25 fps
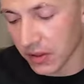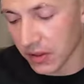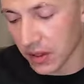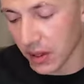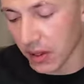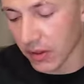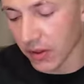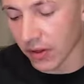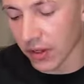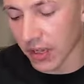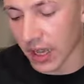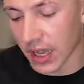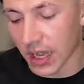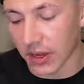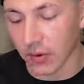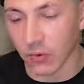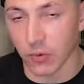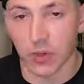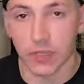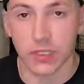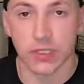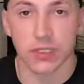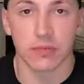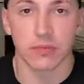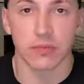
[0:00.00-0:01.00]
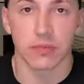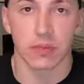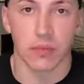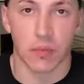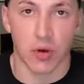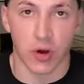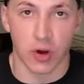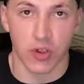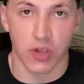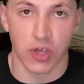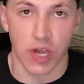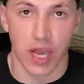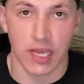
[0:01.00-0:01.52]
The other guy was
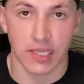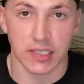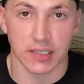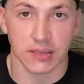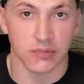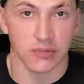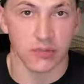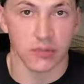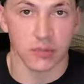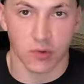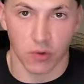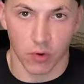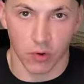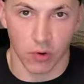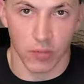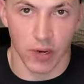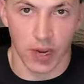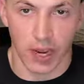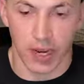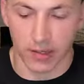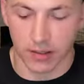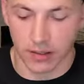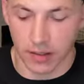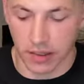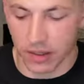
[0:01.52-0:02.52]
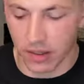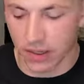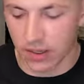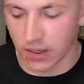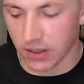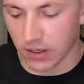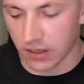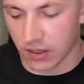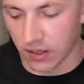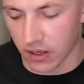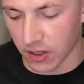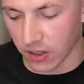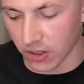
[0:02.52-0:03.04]
Mar Jackson, quarterback.
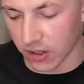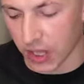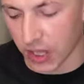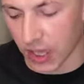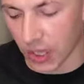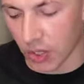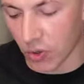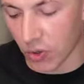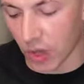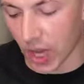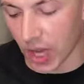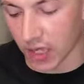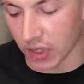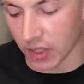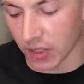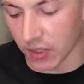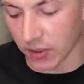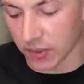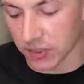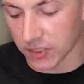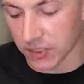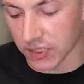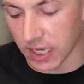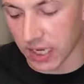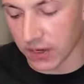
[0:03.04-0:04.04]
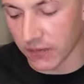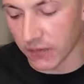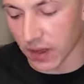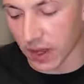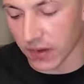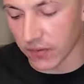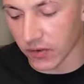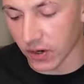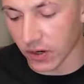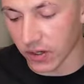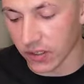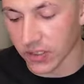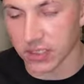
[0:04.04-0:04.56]
The other guy who got close,
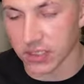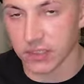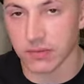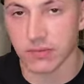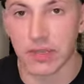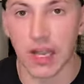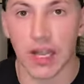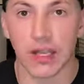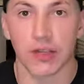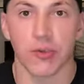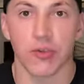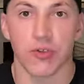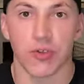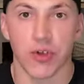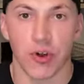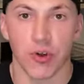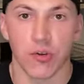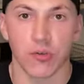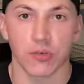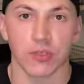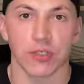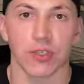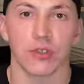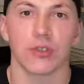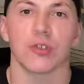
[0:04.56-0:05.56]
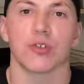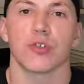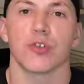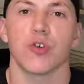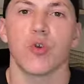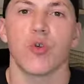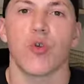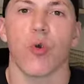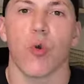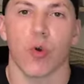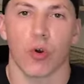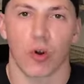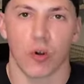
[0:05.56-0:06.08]
95 yards, Daniel Jones. Those are
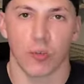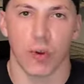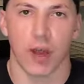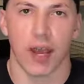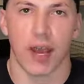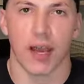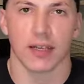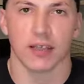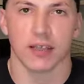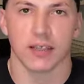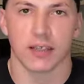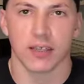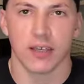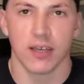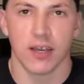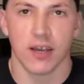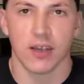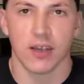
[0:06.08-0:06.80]
two quarterbacks.